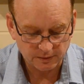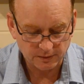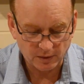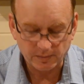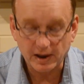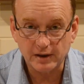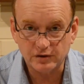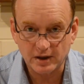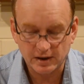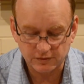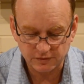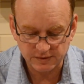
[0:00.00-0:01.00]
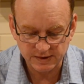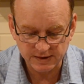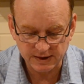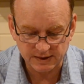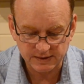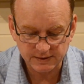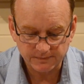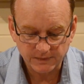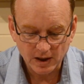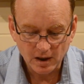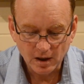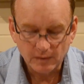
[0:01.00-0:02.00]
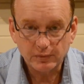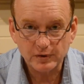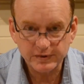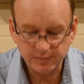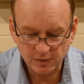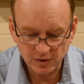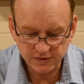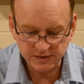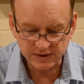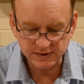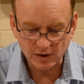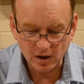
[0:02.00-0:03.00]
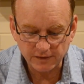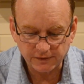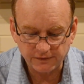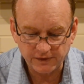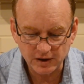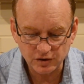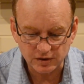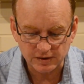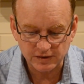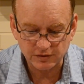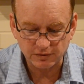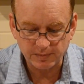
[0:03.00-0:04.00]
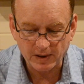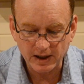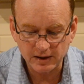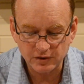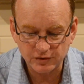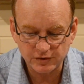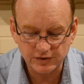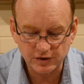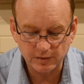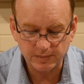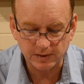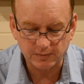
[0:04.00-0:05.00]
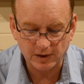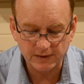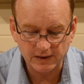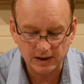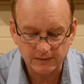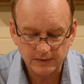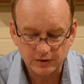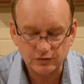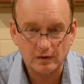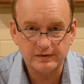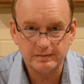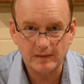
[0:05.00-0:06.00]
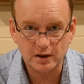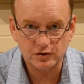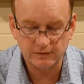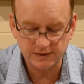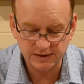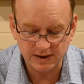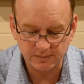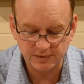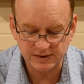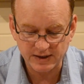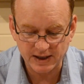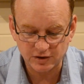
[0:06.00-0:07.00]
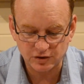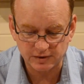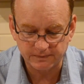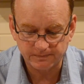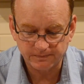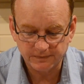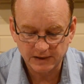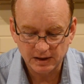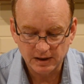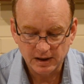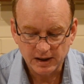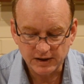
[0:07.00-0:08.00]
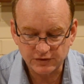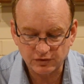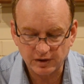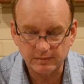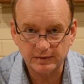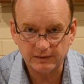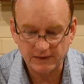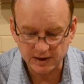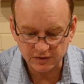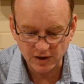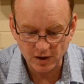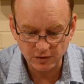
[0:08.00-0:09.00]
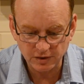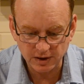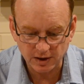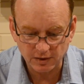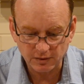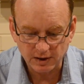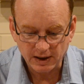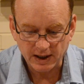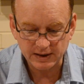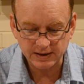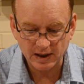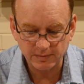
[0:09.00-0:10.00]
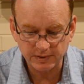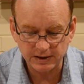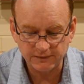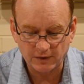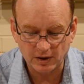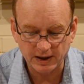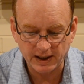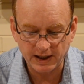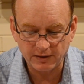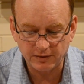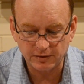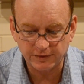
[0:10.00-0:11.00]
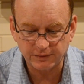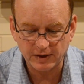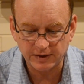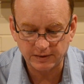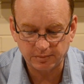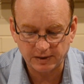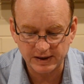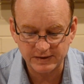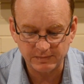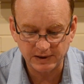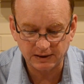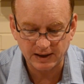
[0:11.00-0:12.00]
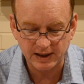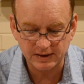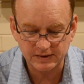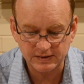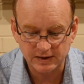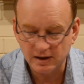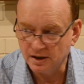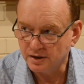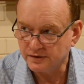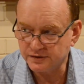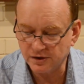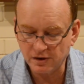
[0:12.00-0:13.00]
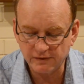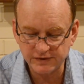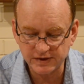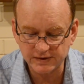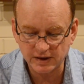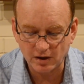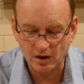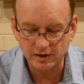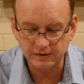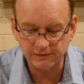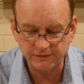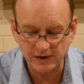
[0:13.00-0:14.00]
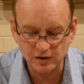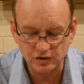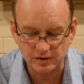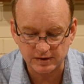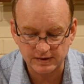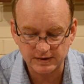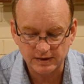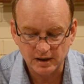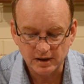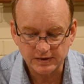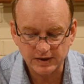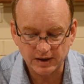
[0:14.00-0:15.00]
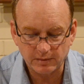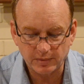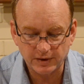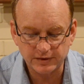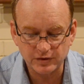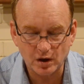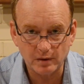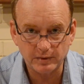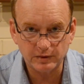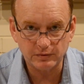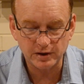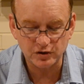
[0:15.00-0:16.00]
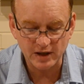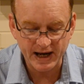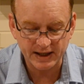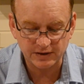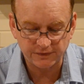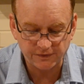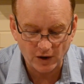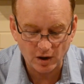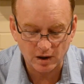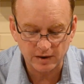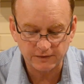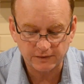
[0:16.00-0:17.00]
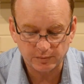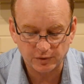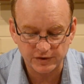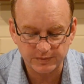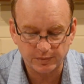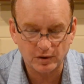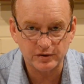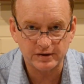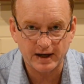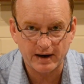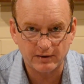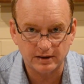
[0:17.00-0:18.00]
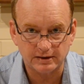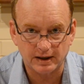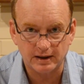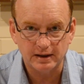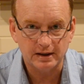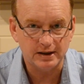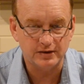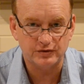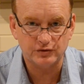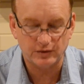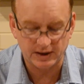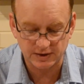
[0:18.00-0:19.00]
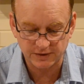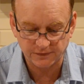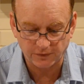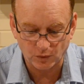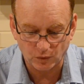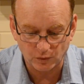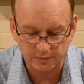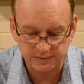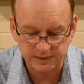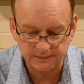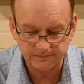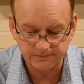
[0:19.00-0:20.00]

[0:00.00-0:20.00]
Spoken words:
on page 106, "Prospero's desire for vengeance to repay his usurping brother drives much of the Tempest action. His treatment of Antonio and company via Ariel throughout the play's middle acts serves as a kind of vengeance, so that by the time we reach Act 5, Prospero's character is transformed."